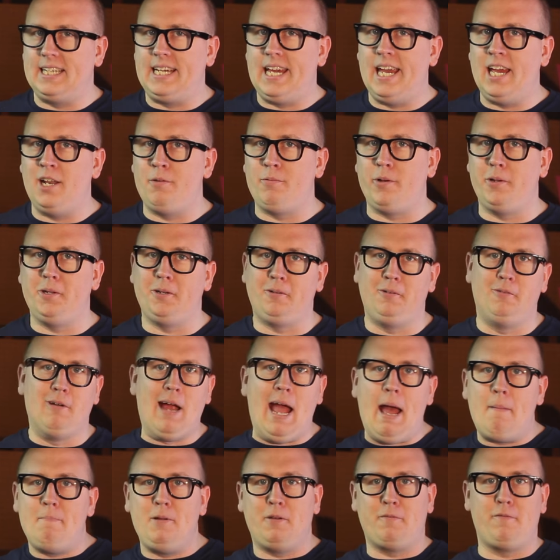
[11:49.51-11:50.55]
kid where you'd
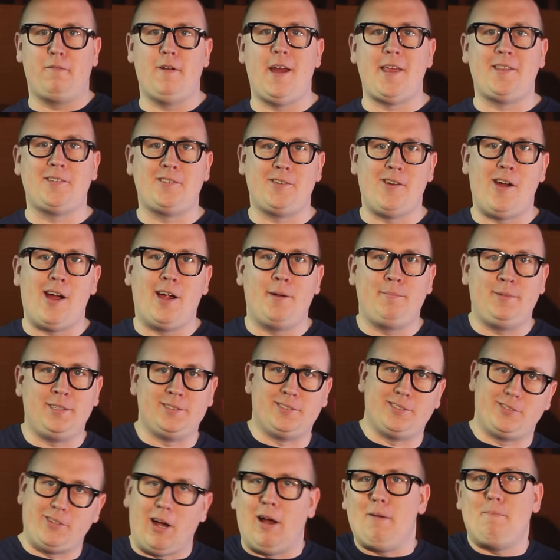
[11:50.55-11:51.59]
grab your friend's arm and
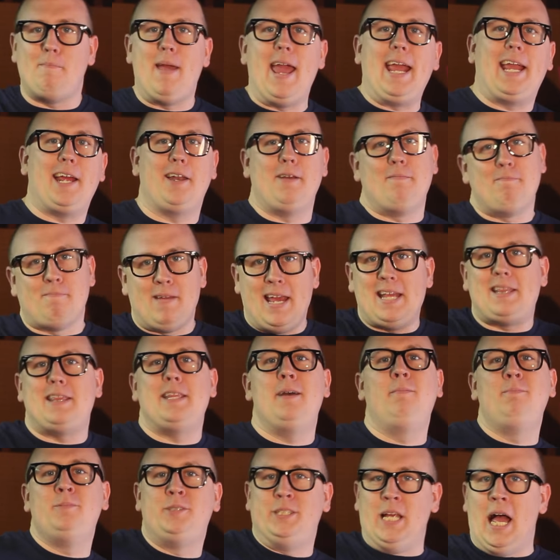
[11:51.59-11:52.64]
start making them hit
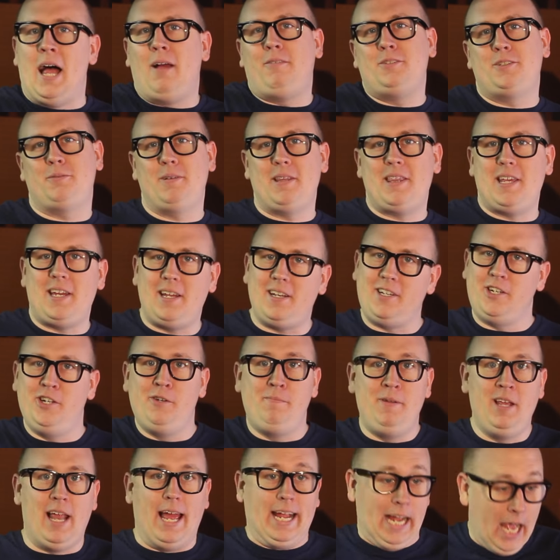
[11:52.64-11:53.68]
themselves with it, and
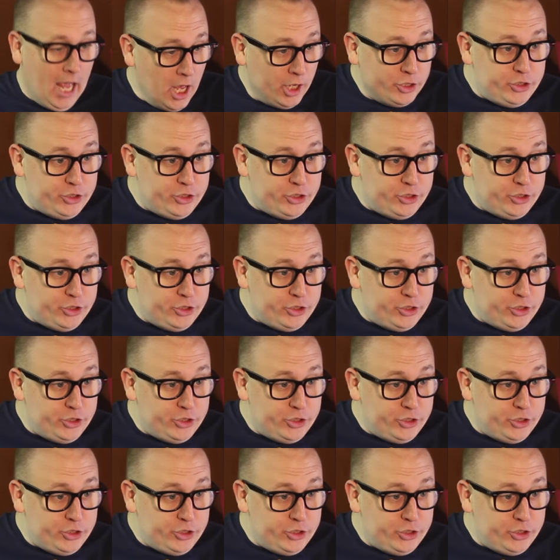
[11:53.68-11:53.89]
you'd be like,